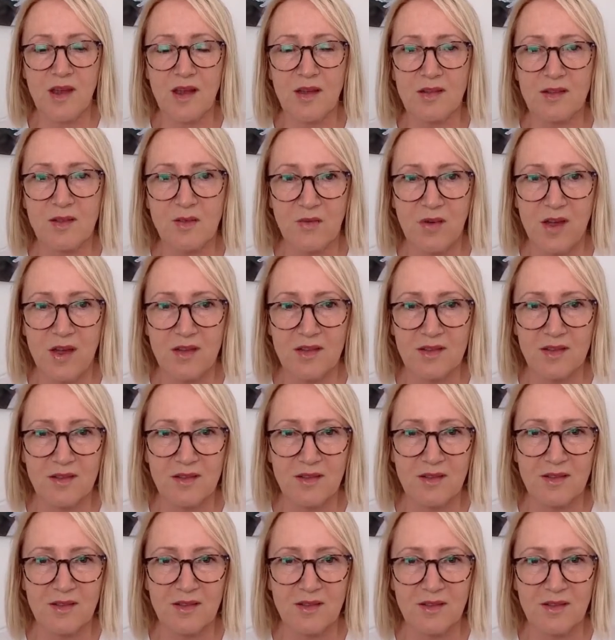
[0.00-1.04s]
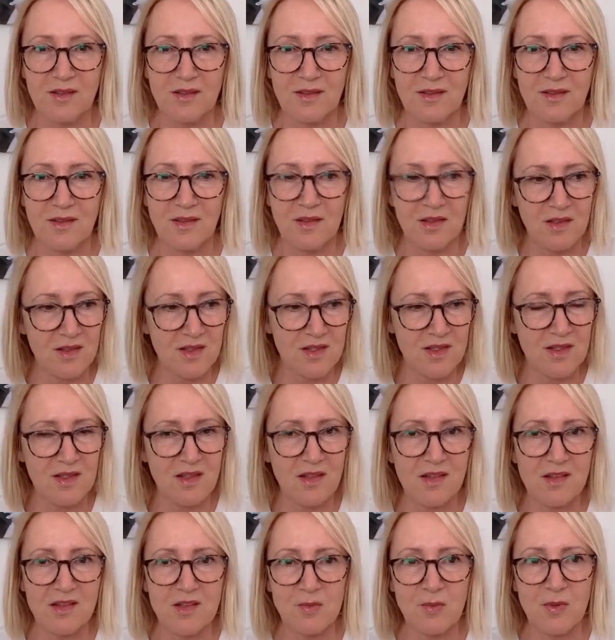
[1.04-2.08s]
activated and then the
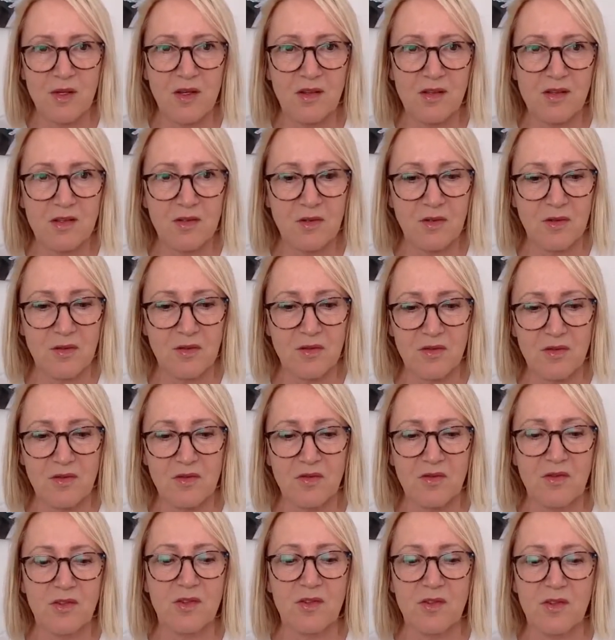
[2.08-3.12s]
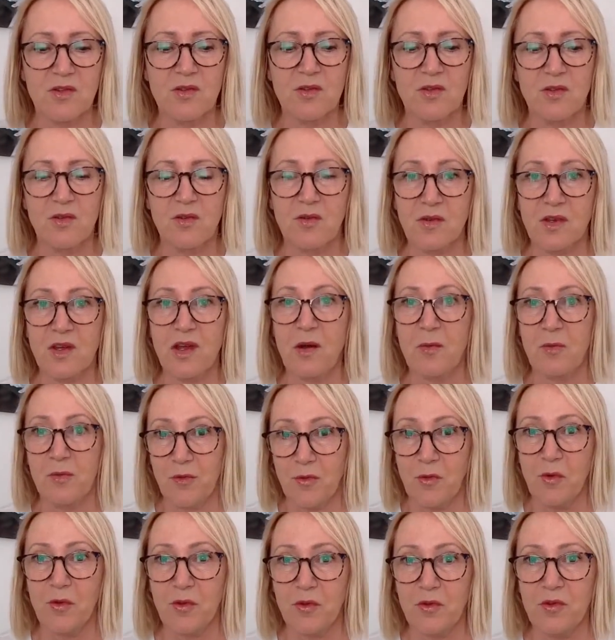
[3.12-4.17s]
seeds begin to, to come
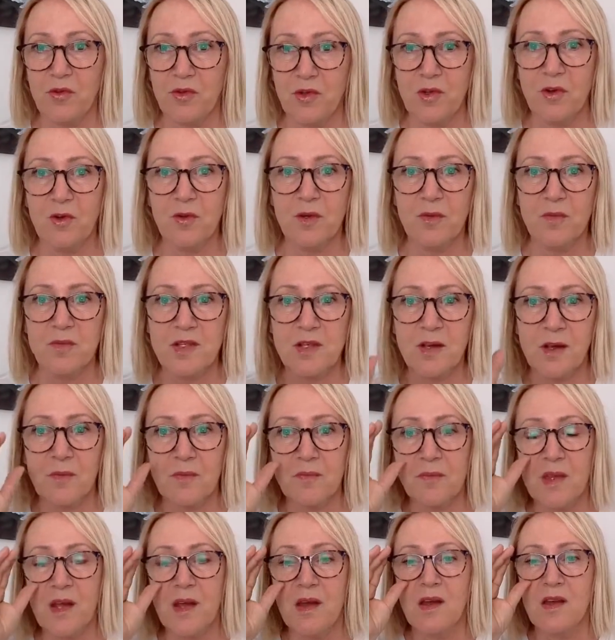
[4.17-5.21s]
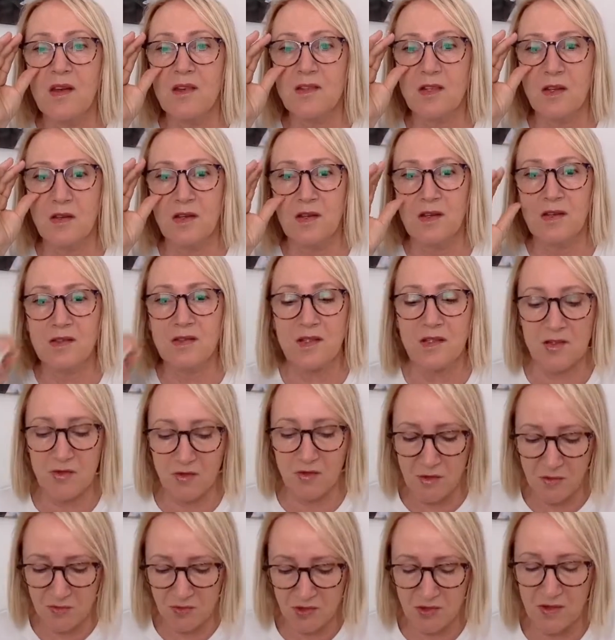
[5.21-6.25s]
forth. You know what I'm saying? So here's a
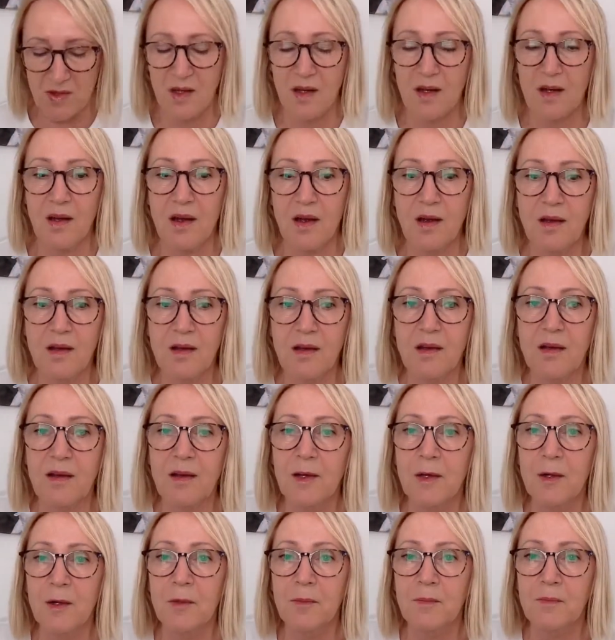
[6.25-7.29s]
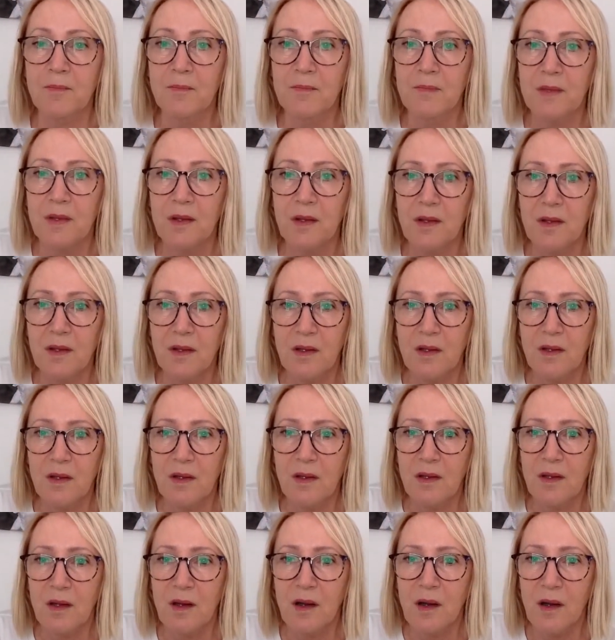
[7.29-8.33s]
scripture that I, um,
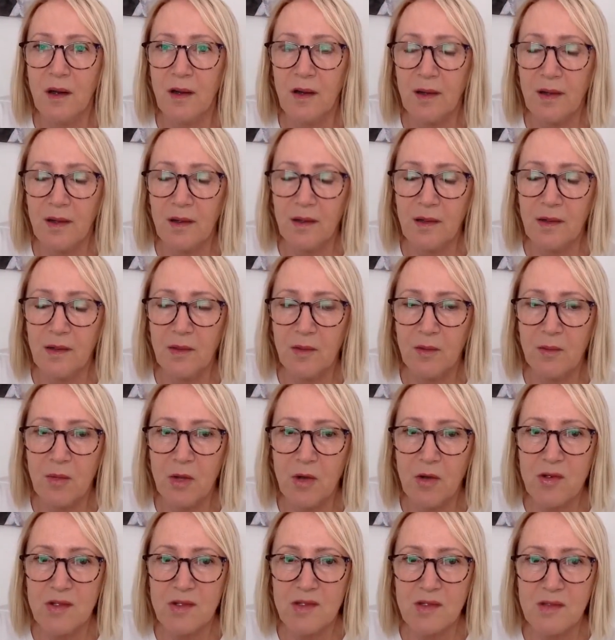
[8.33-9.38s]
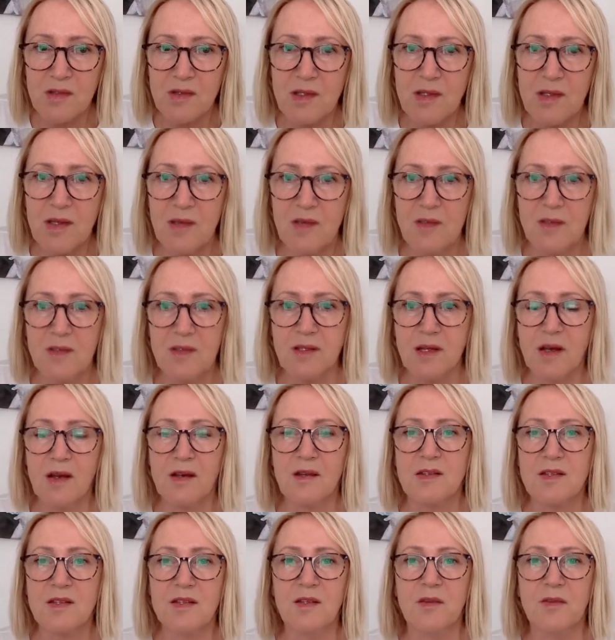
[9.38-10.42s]
I posted the other day.
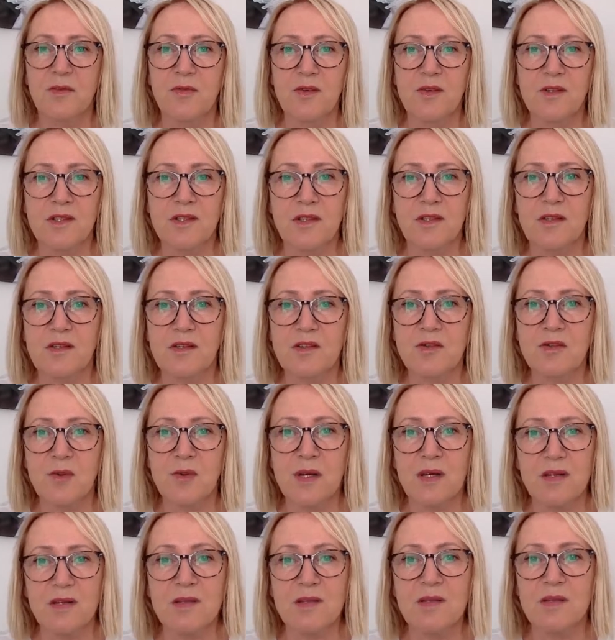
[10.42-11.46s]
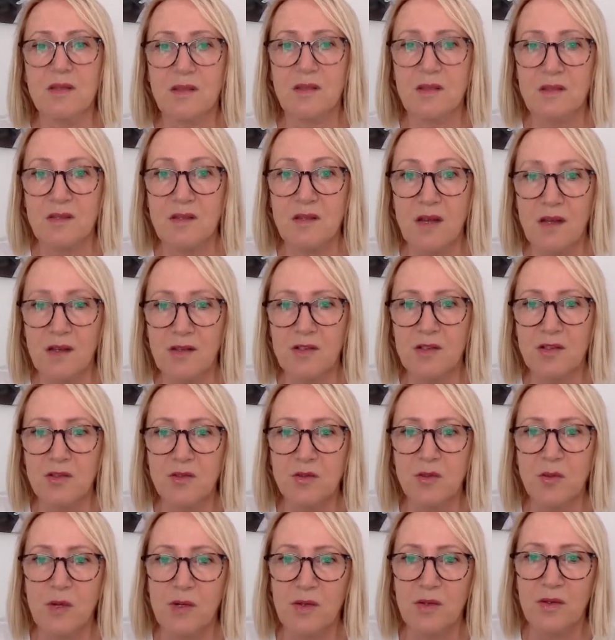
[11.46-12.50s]
It's Leviticus 26, 9 to
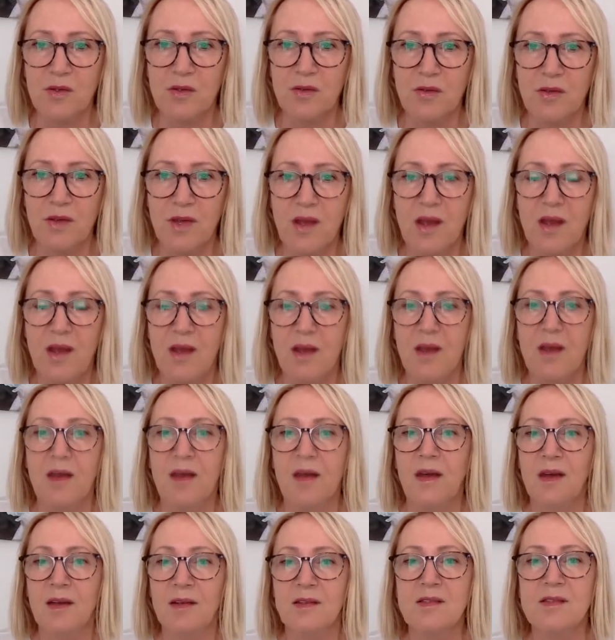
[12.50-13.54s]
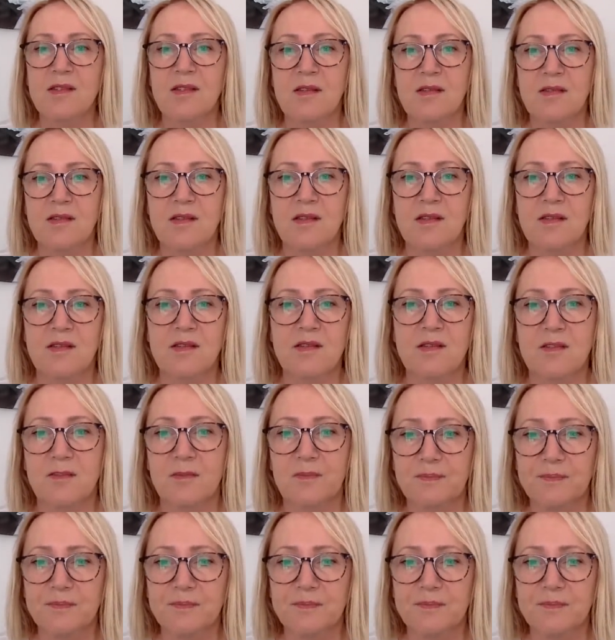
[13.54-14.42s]
12. And it says this,